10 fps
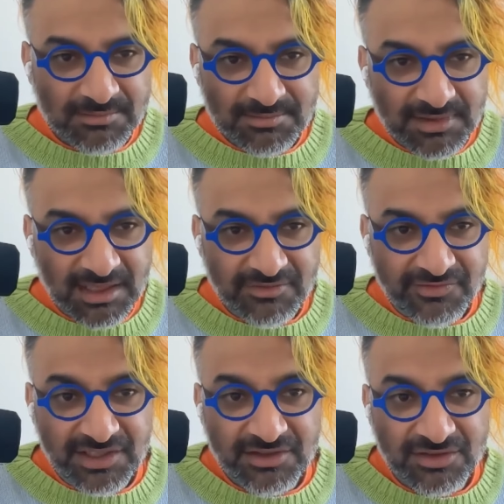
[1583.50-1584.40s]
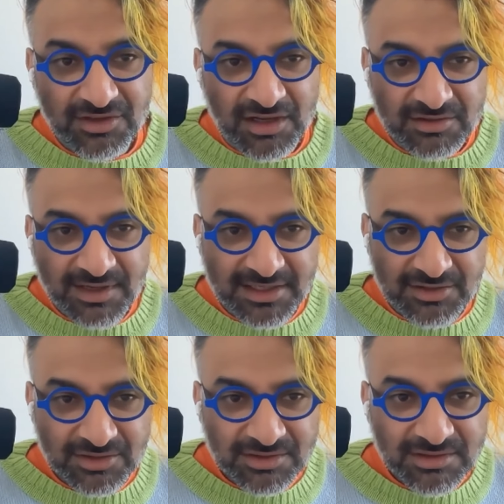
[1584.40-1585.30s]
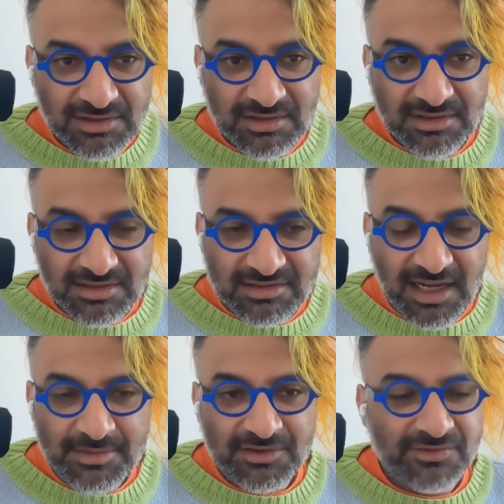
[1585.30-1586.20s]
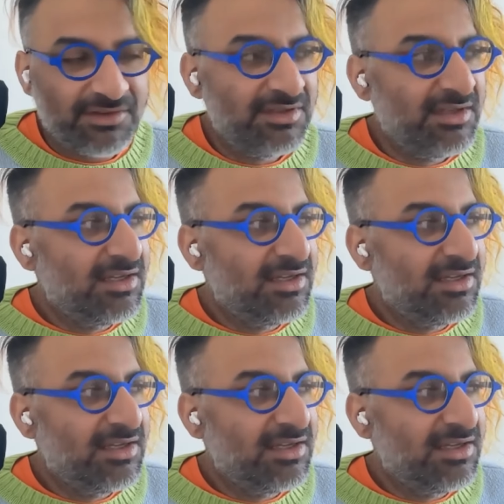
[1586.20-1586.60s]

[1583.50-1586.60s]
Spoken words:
kind of yield on a regular time interval.